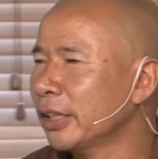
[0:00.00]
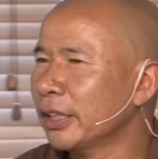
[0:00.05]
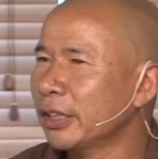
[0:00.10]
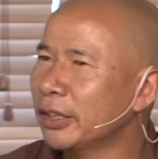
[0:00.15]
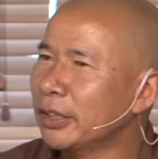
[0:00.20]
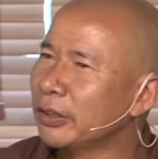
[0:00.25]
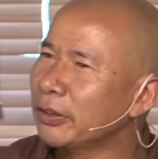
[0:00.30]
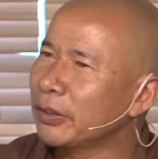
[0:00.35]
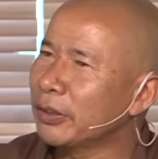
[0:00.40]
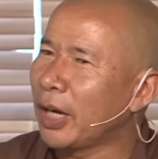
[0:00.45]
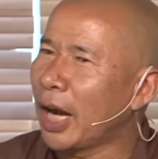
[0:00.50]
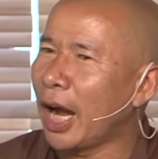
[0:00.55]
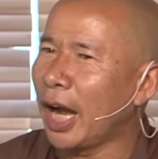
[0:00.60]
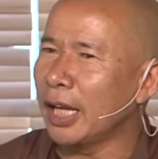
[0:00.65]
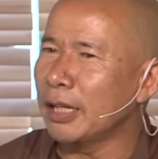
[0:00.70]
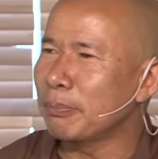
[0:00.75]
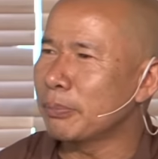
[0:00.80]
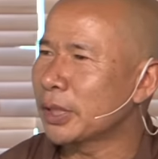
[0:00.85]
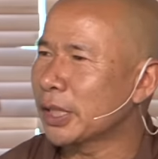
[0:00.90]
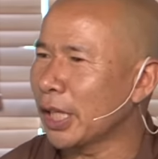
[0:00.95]
you know,
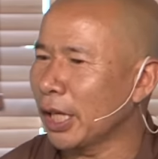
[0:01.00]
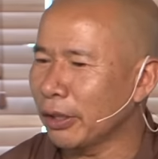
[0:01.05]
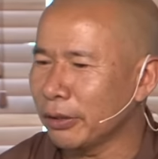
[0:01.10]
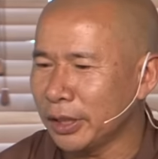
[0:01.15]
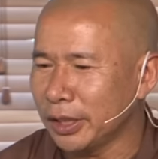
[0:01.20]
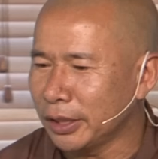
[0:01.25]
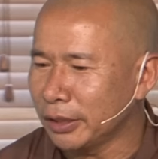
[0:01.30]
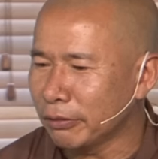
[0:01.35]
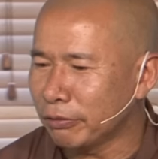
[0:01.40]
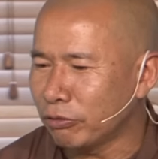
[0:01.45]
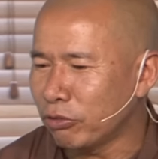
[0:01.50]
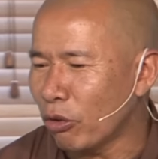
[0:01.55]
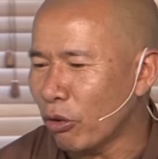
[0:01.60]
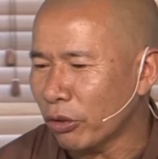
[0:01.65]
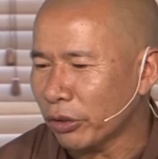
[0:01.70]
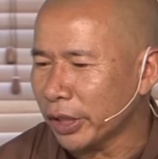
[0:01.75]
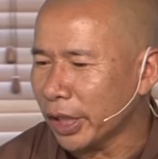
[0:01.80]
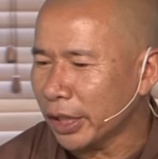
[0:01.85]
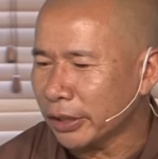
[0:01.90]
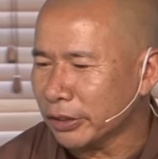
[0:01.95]
hide himself in the
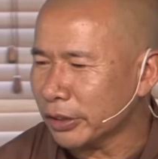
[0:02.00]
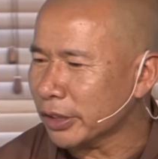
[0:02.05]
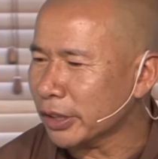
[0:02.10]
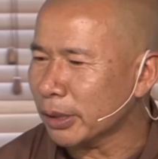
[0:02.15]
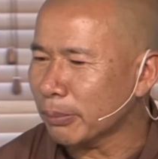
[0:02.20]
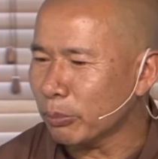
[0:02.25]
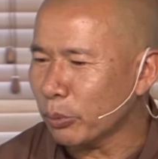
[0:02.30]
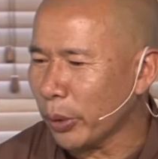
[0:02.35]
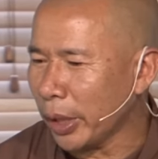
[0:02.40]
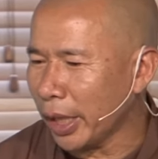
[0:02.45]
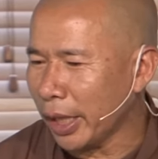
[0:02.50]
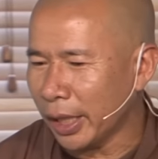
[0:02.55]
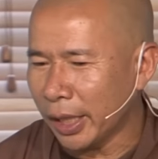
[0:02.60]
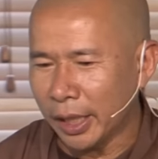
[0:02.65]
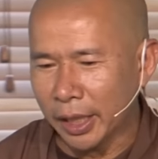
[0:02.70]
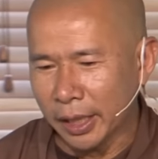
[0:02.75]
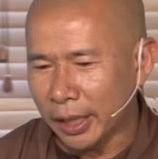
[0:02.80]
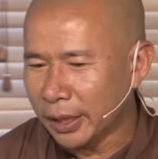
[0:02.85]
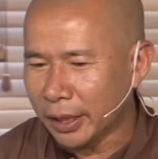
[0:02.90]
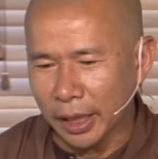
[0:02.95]
forest or somewhere?
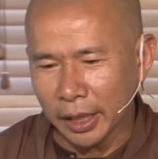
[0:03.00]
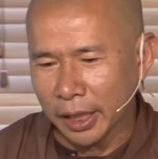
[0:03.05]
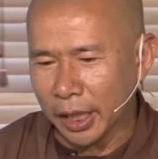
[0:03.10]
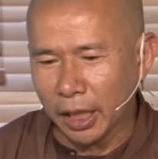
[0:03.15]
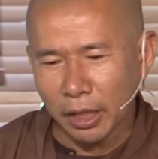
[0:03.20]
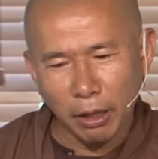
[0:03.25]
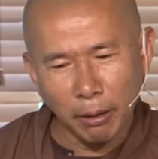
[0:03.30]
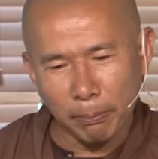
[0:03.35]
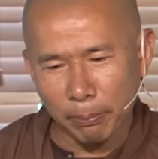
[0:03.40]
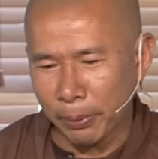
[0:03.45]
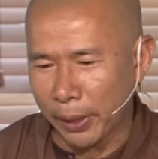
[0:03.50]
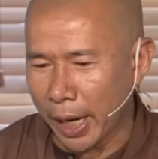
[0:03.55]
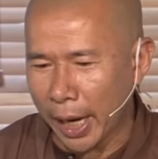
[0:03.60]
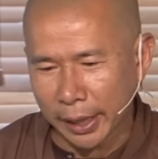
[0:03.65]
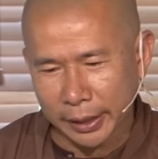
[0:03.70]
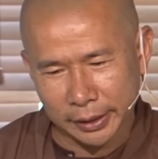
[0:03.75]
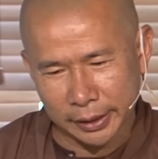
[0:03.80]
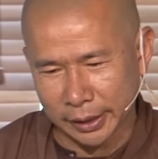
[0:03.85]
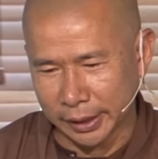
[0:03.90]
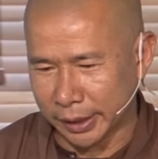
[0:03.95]
They cannot
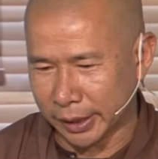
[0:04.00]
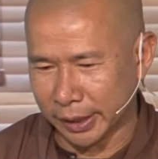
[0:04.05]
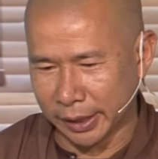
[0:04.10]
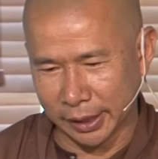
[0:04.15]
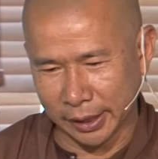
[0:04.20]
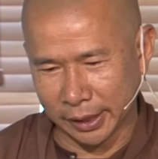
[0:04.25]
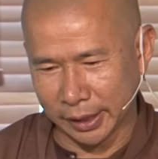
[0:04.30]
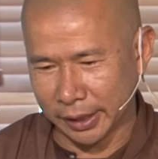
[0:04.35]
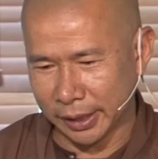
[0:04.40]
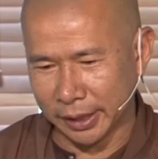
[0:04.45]
practice.